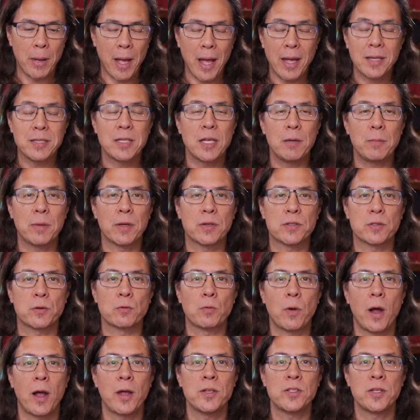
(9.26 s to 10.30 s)
pandemics
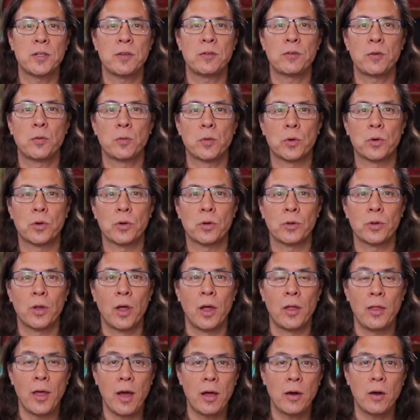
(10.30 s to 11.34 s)
arising in the world
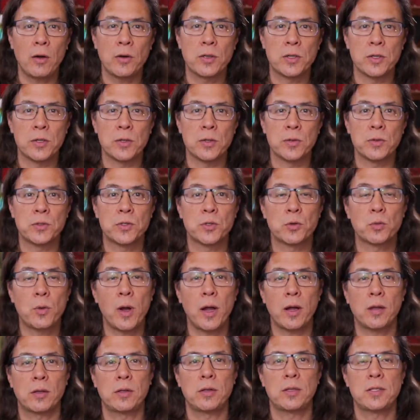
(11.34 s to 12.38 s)
that are due
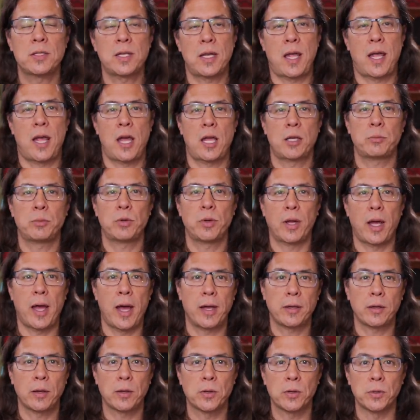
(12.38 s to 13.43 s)
directly to animal
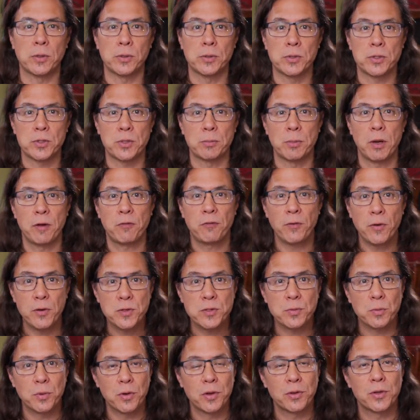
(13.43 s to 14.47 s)
agriculture. My
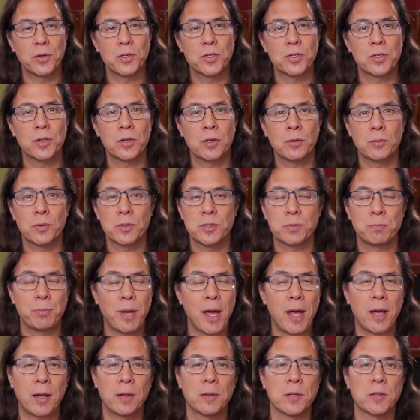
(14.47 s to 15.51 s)
first one this year was
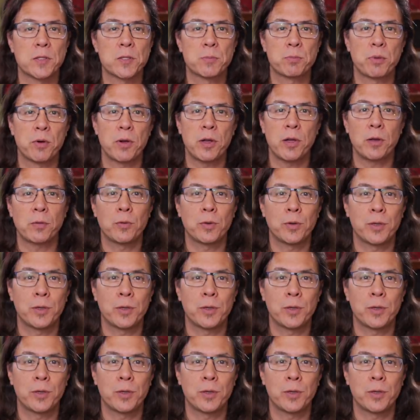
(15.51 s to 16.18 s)
back in the spring